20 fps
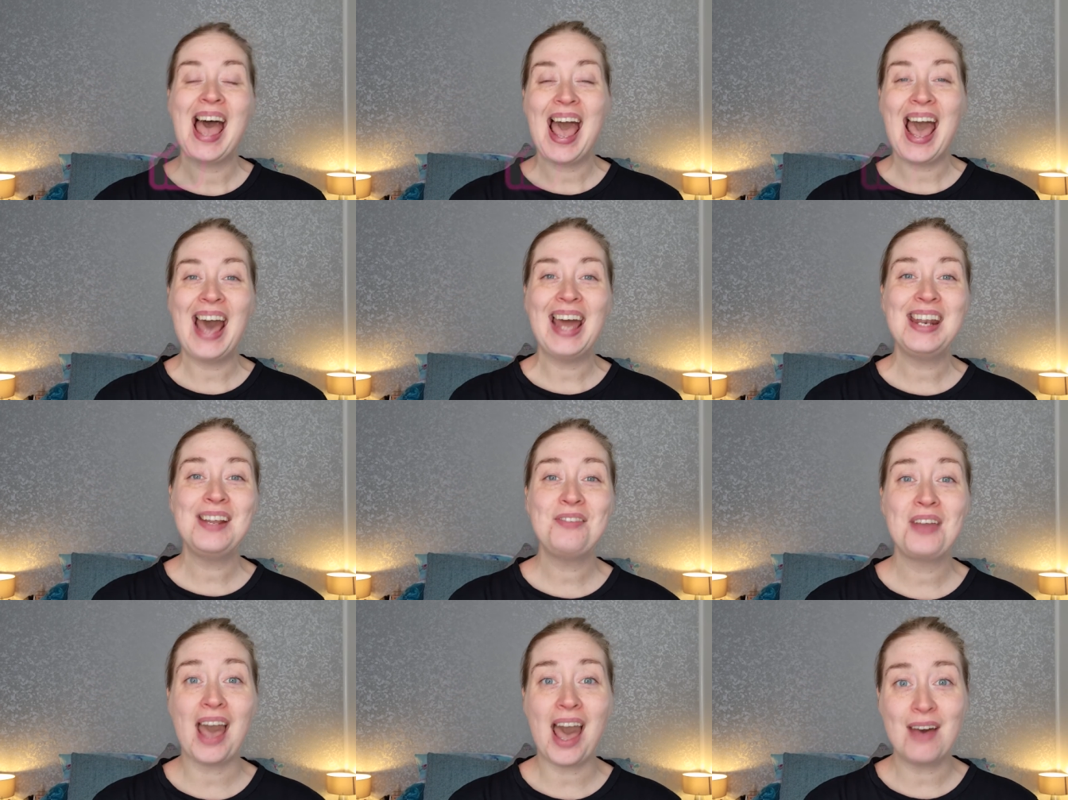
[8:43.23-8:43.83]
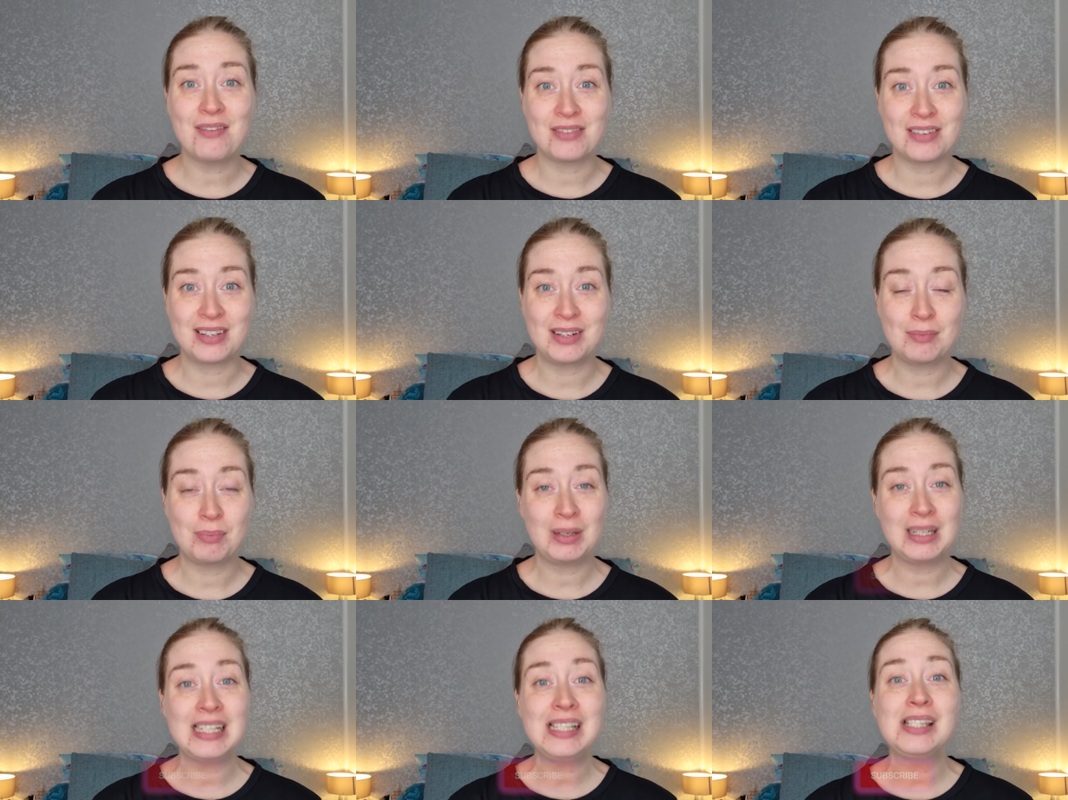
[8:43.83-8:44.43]
And if you
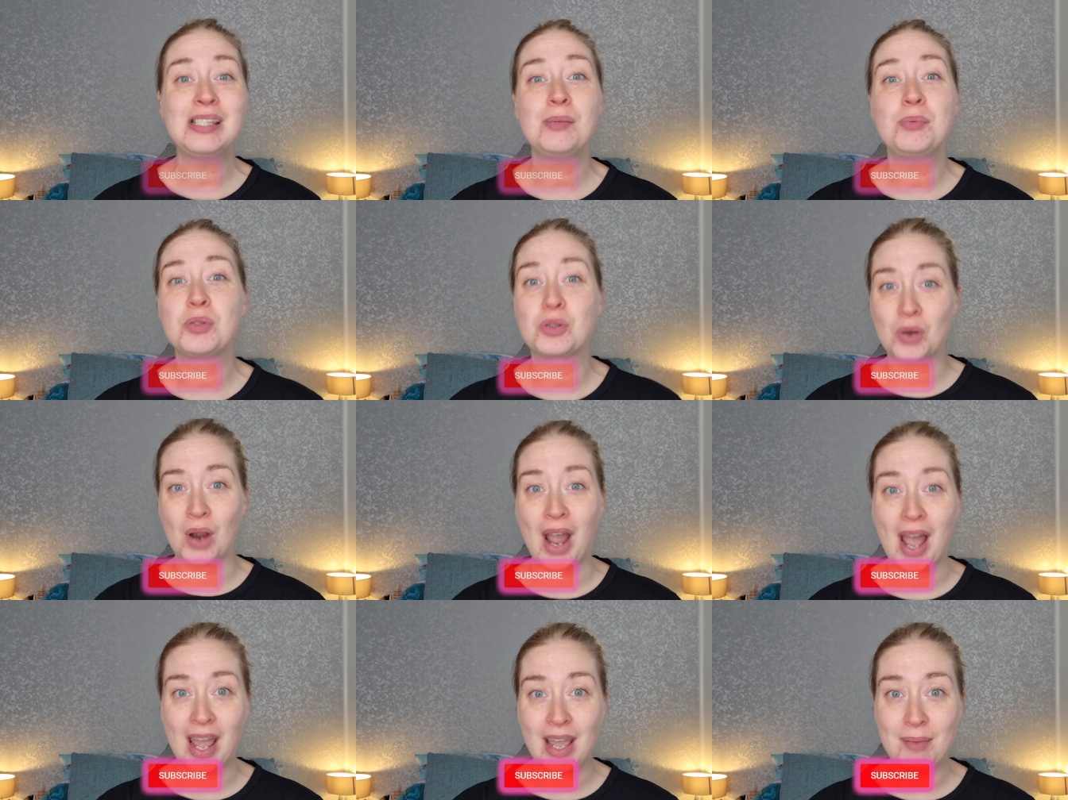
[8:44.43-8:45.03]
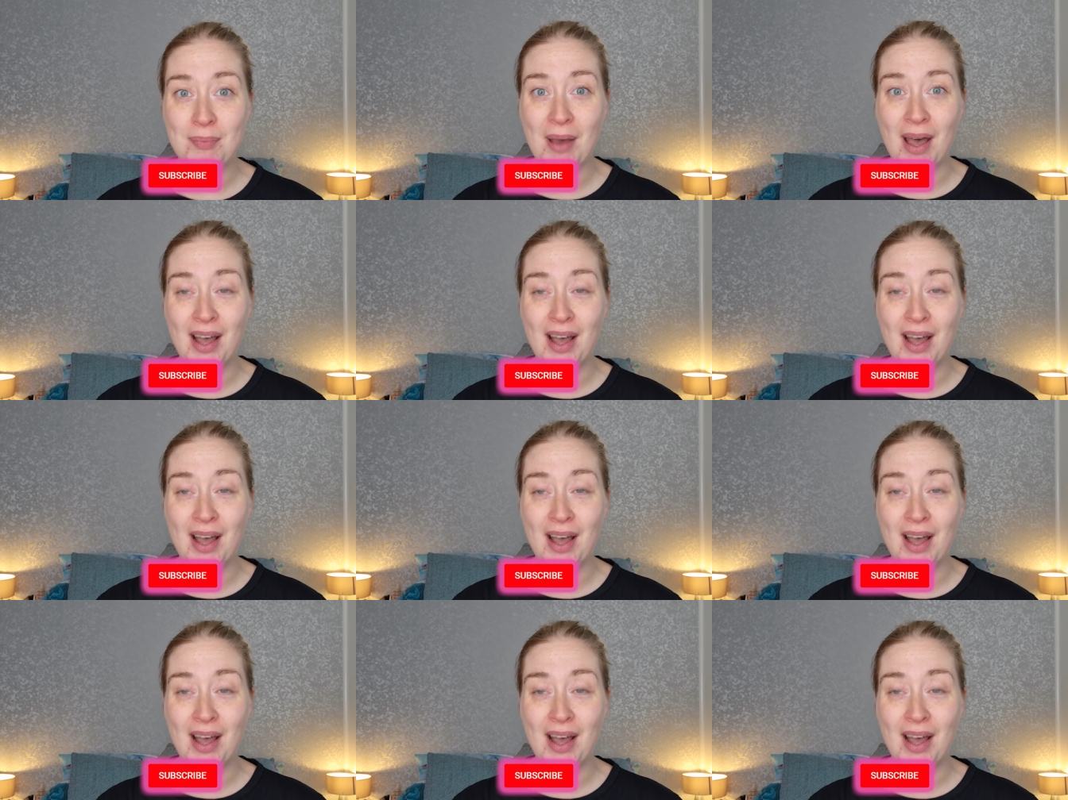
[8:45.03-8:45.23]
haven't, please subscribe.